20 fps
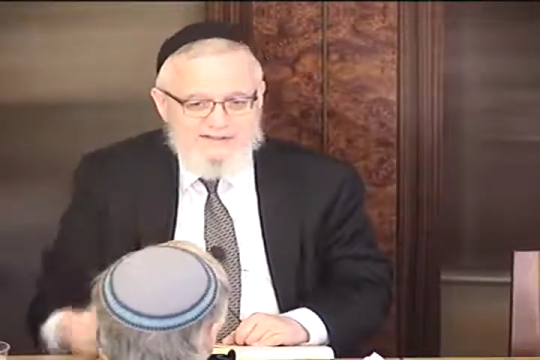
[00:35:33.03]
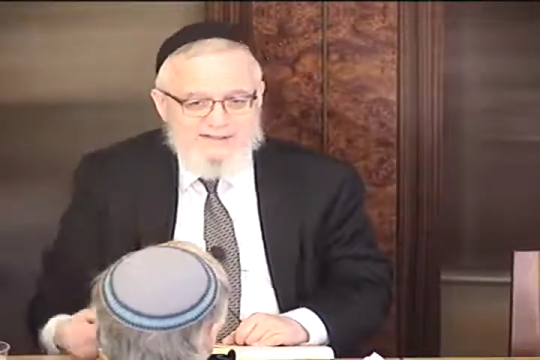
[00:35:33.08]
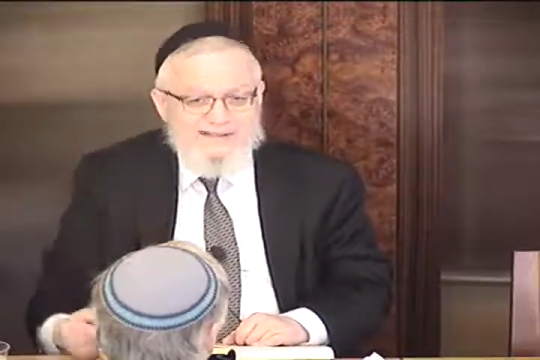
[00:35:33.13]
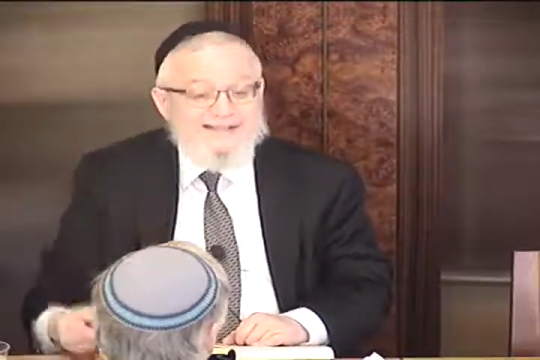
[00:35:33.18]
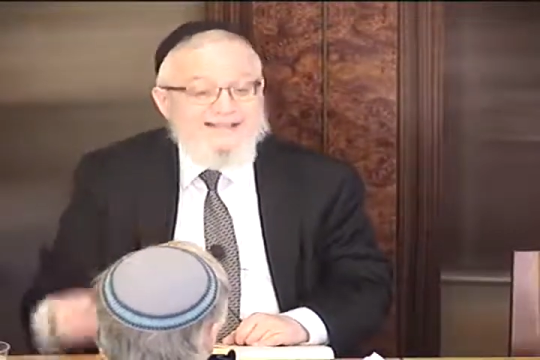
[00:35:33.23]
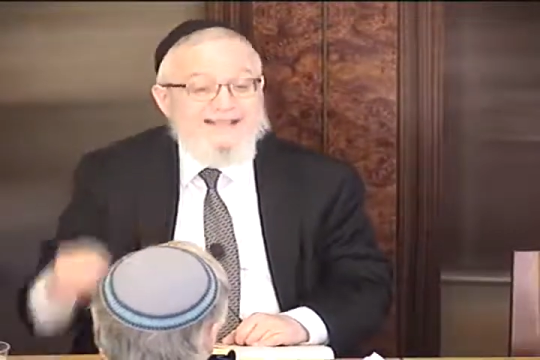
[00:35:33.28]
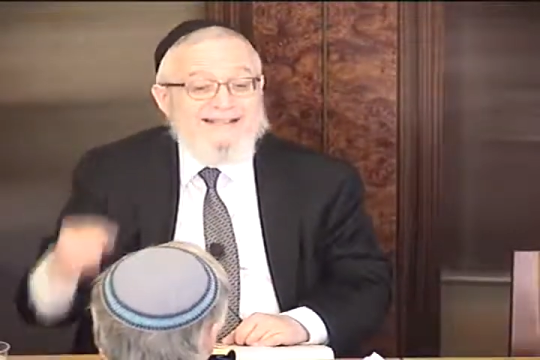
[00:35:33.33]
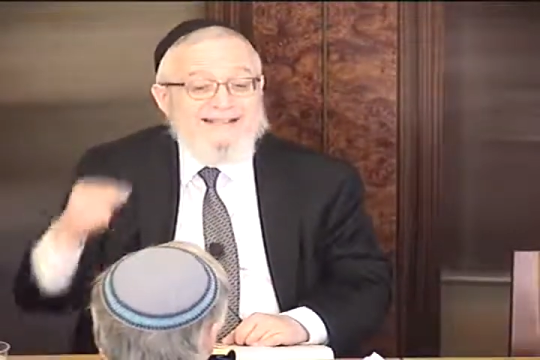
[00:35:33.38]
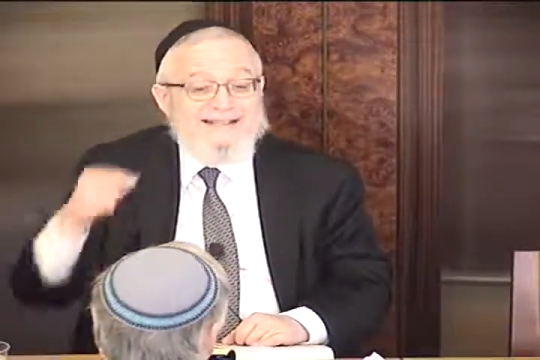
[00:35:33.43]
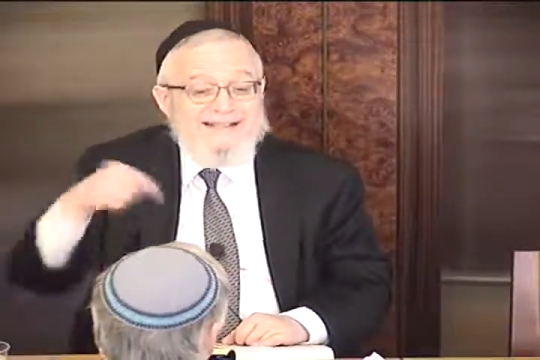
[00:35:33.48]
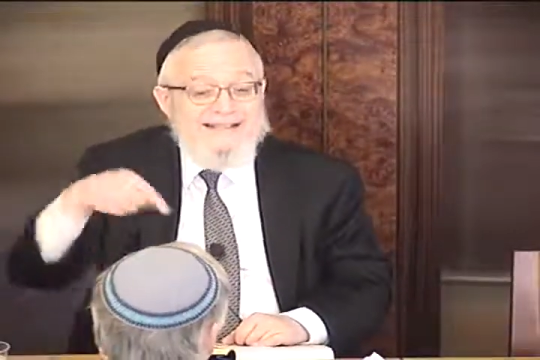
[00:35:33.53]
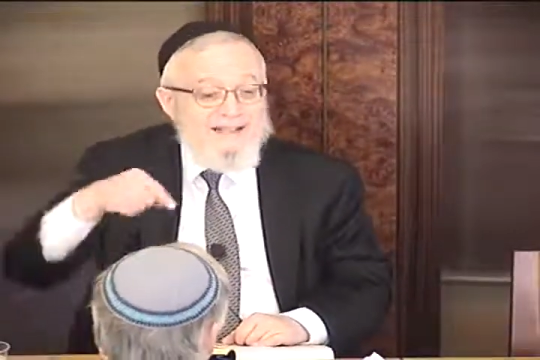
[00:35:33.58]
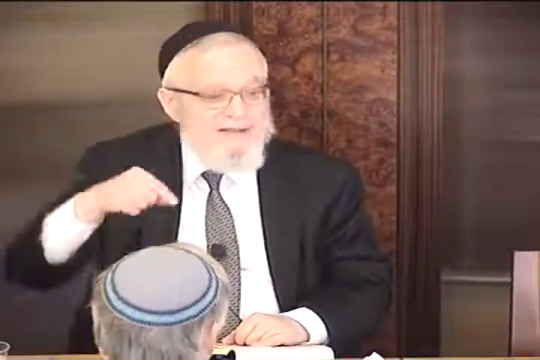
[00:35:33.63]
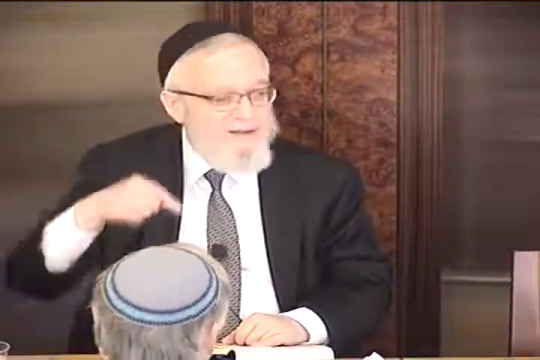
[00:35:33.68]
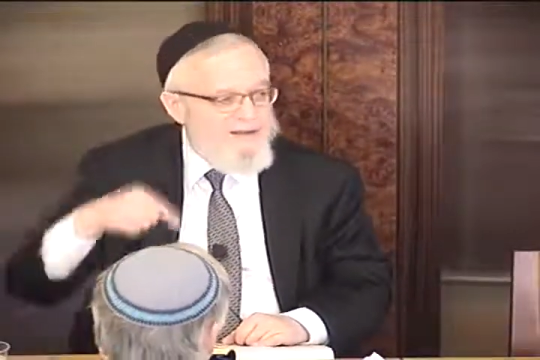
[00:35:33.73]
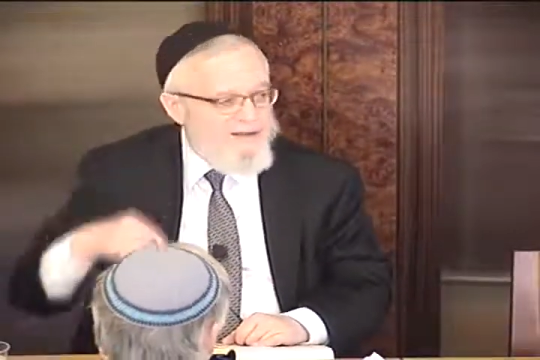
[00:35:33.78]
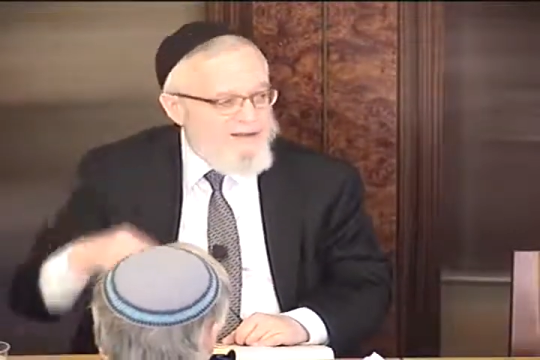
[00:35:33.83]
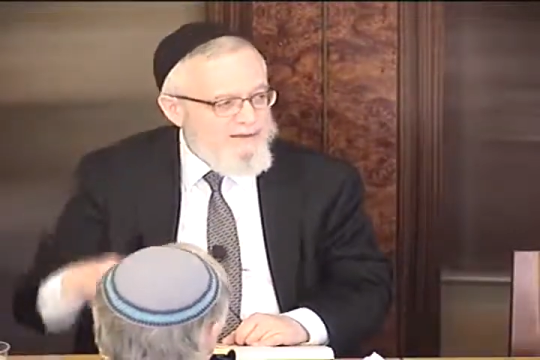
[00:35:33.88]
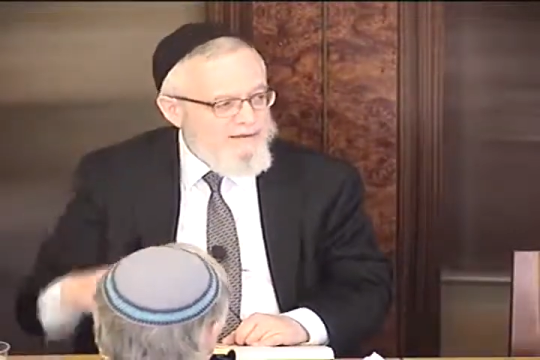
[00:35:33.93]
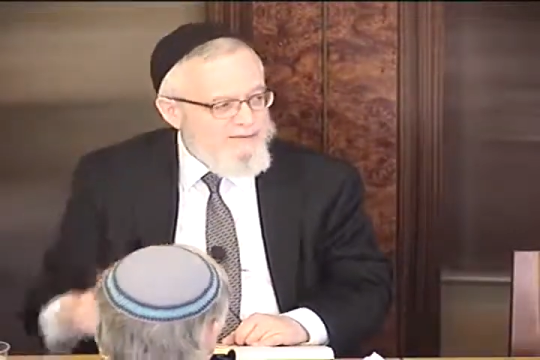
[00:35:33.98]
He's
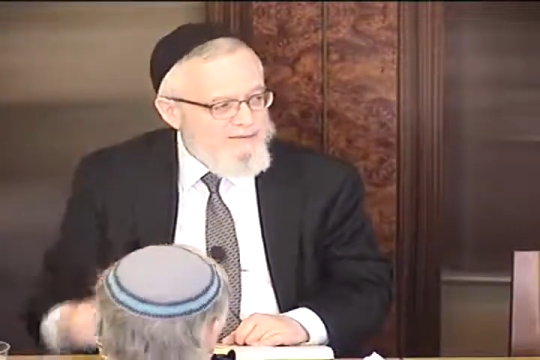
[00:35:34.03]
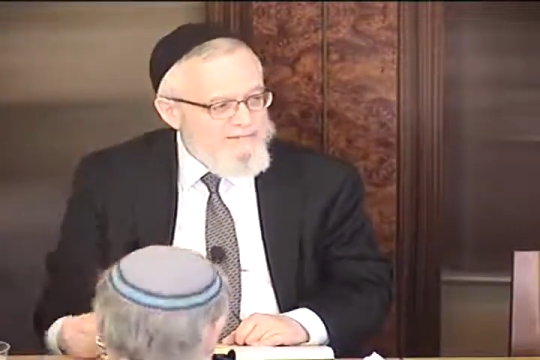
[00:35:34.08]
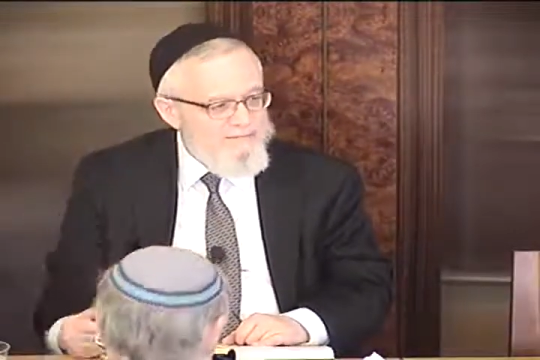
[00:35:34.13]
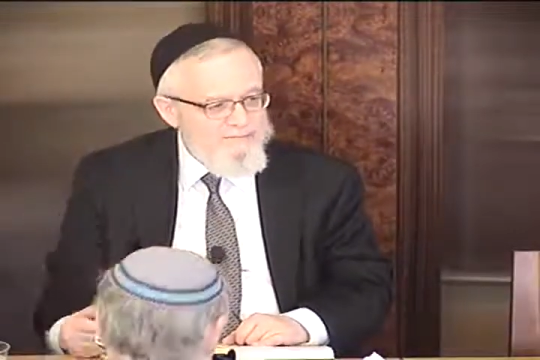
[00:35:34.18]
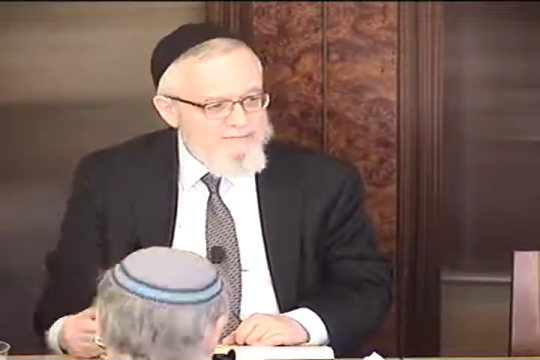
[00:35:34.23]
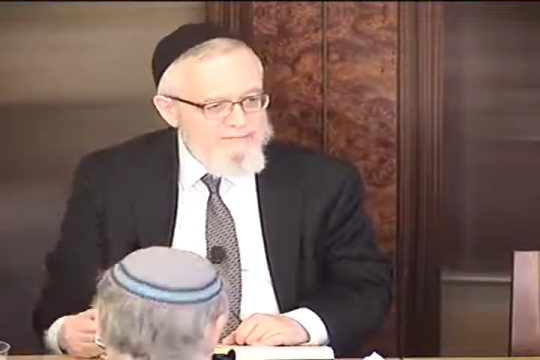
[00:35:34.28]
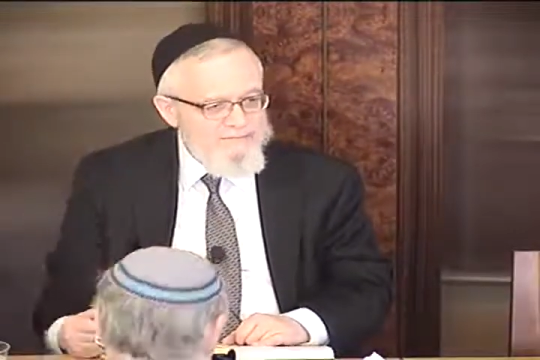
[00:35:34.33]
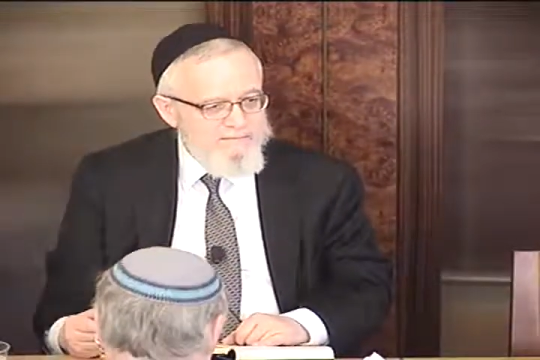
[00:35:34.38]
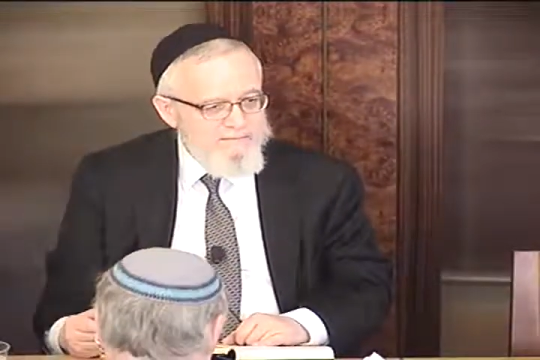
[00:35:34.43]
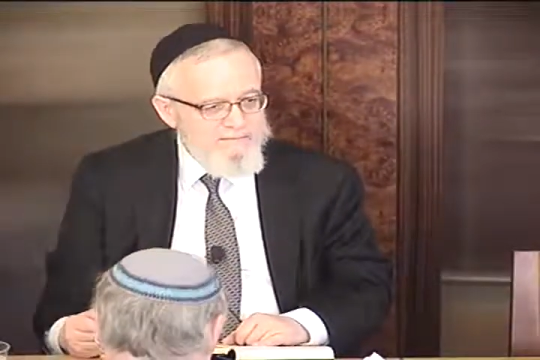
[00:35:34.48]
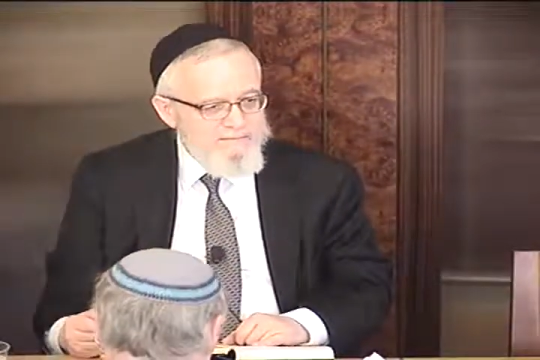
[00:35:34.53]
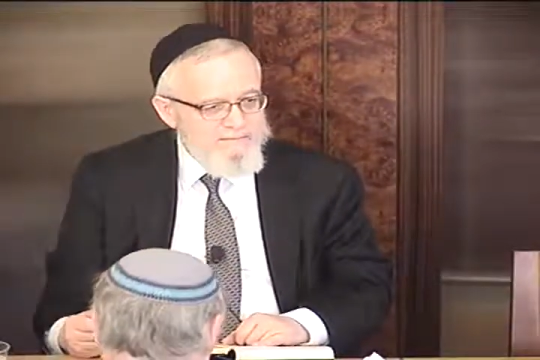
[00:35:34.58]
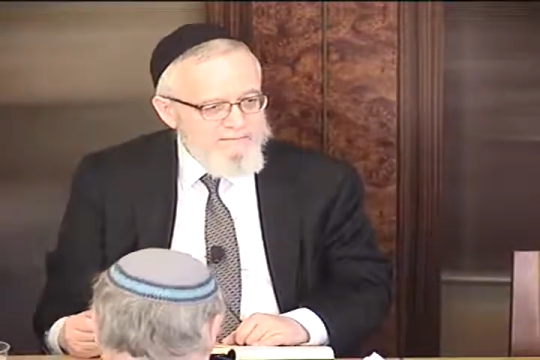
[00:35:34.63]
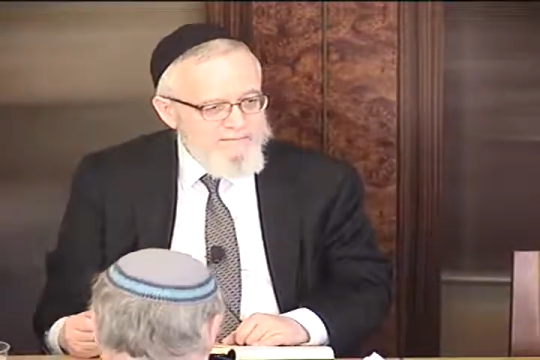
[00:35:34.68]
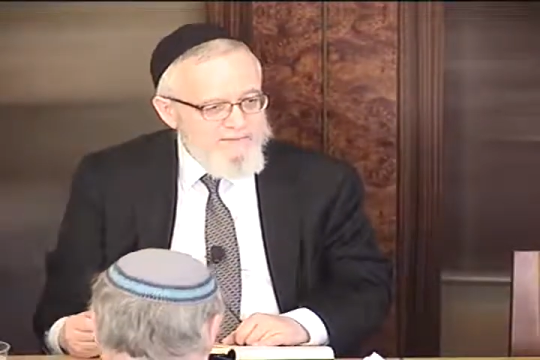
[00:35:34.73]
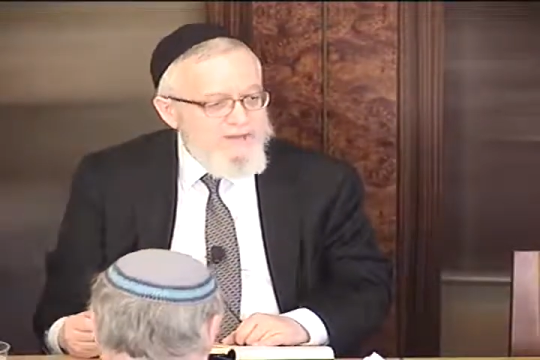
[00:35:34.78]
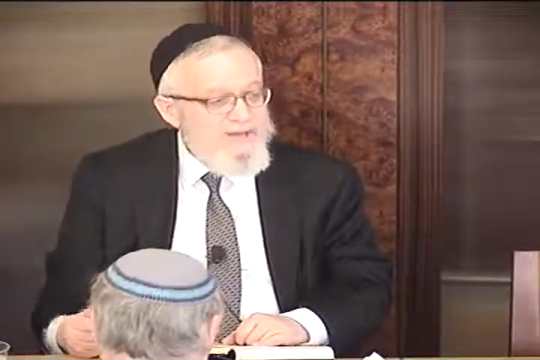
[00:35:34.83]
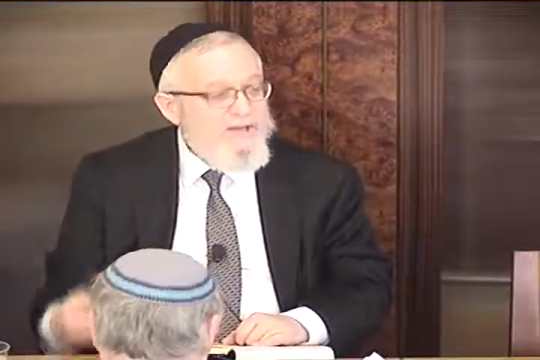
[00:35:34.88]
concealing it. He